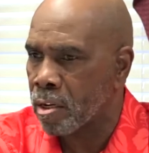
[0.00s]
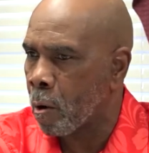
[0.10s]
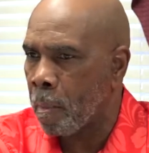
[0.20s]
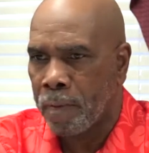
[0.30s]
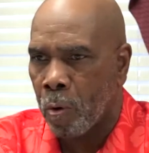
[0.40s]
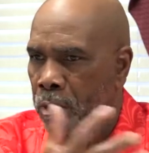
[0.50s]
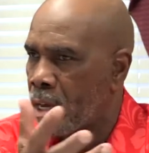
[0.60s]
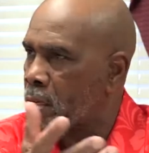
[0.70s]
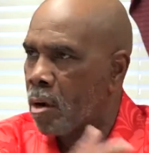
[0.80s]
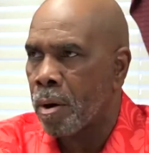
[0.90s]
So before they
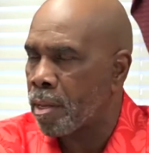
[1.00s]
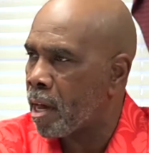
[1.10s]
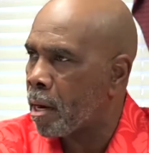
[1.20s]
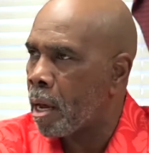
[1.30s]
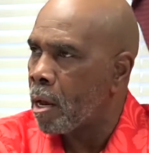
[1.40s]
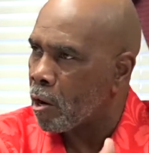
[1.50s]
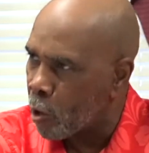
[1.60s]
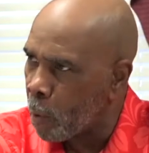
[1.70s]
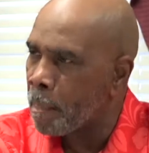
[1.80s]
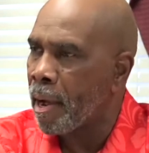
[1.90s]
started that
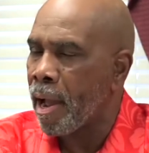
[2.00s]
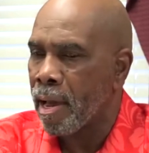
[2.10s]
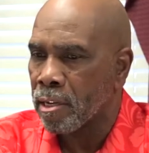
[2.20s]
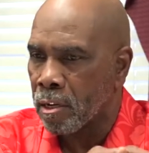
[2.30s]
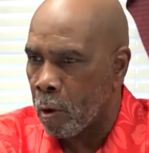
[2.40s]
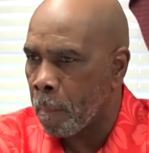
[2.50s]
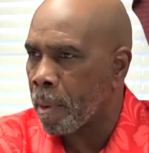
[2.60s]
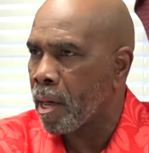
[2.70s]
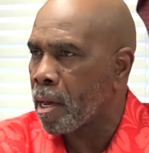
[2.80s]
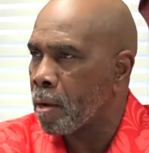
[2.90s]
no pass, no
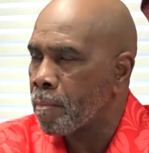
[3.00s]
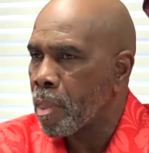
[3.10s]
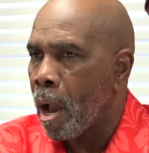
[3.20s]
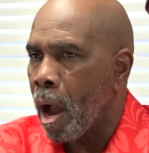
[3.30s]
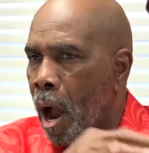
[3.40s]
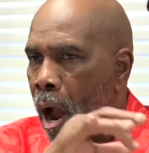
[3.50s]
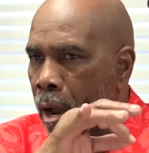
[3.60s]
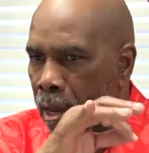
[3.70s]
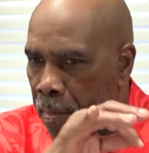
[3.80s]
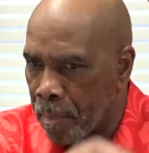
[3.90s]
play, our
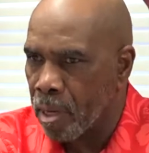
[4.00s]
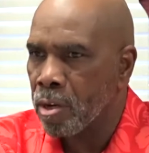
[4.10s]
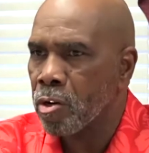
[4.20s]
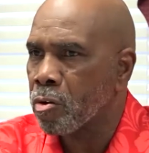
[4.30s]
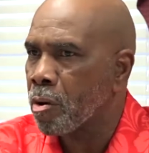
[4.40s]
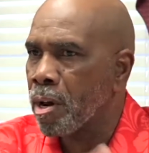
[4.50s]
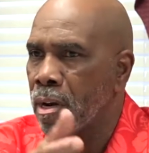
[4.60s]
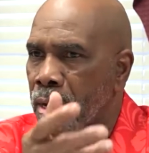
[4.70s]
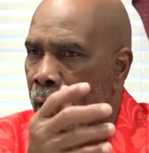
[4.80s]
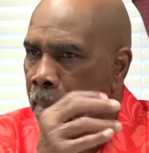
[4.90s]

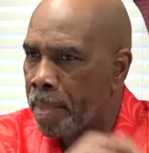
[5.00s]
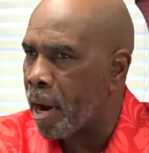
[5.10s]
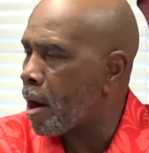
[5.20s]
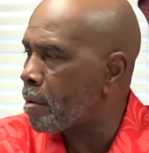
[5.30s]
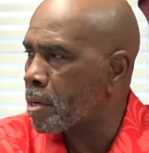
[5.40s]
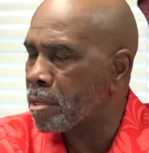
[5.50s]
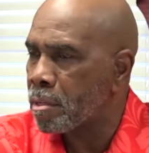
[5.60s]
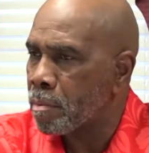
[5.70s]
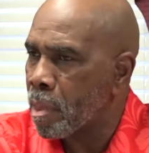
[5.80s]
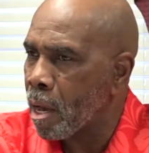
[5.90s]
administrators, our parents,
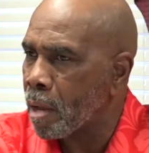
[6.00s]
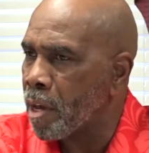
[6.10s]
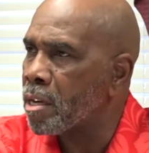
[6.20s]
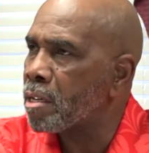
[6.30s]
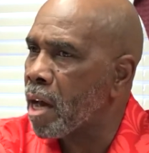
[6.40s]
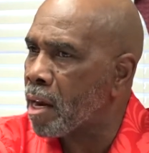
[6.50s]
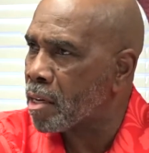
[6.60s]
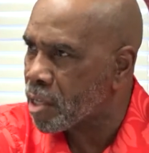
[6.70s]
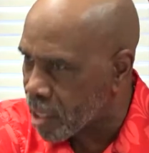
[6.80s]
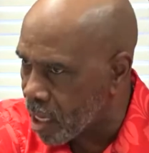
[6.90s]
they just kind of
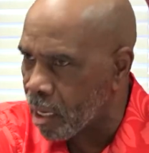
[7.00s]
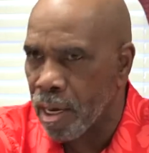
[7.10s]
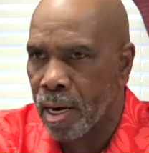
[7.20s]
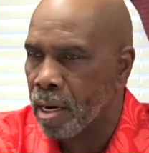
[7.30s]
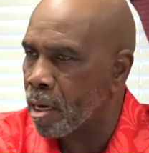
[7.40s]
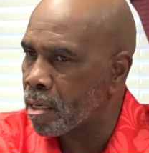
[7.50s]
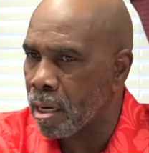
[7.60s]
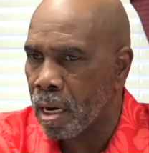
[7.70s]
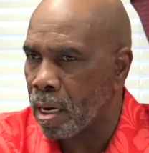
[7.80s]
instilled that in us.